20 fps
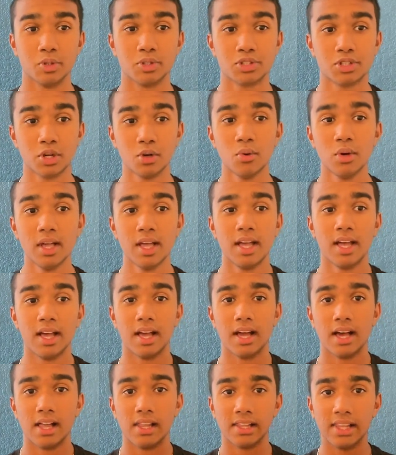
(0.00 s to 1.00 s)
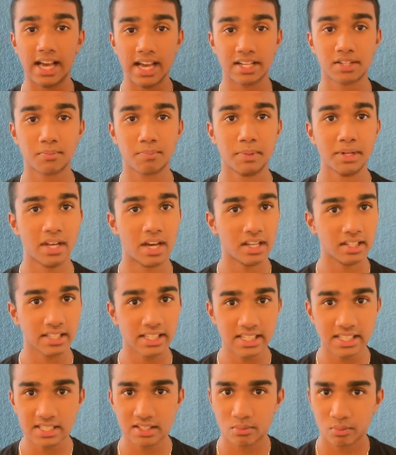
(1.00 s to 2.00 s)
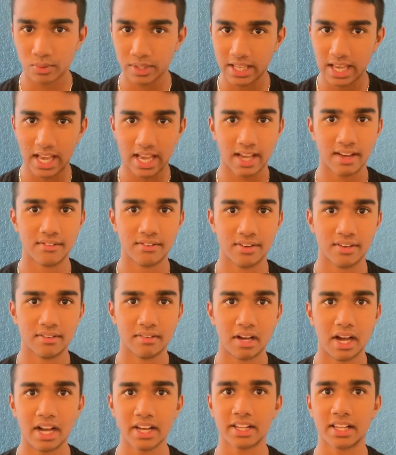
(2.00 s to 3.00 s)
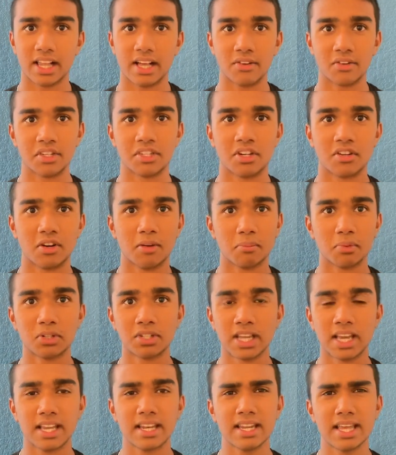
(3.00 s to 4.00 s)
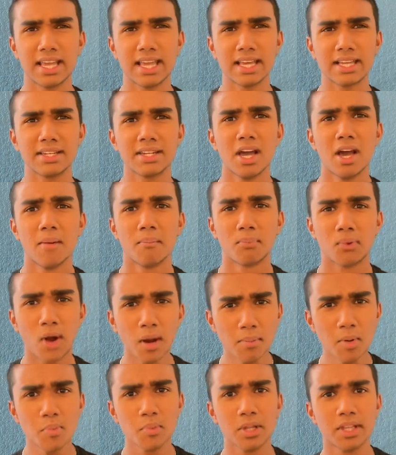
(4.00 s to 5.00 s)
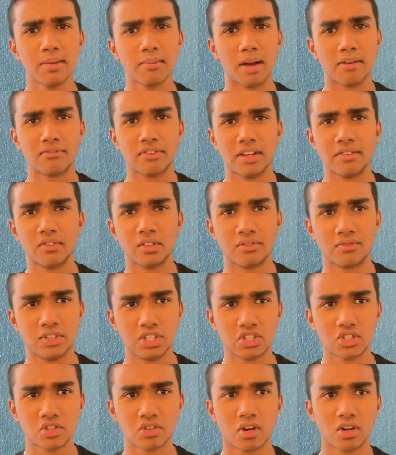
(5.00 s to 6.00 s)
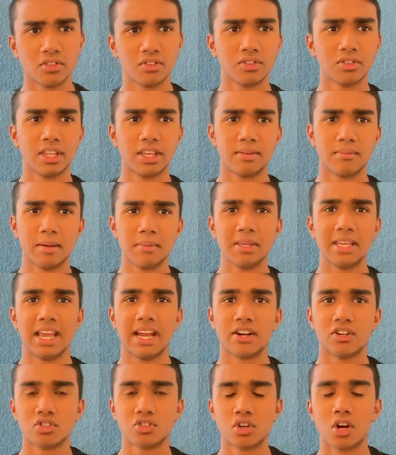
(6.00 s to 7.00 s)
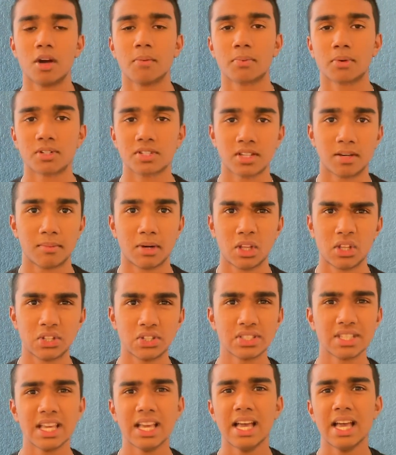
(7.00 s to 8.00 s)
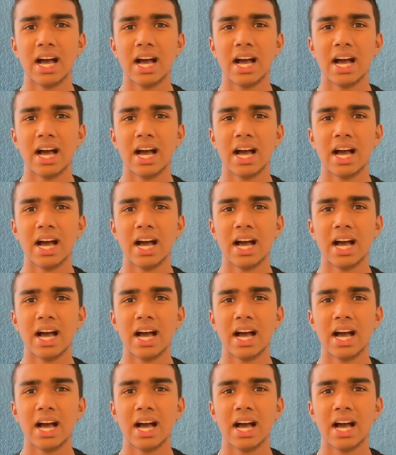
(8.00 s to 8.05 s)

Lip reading: So, last but not least, we have iCloud as our number 10, and probably my favorite feature, other than maybe Airdrop or some others.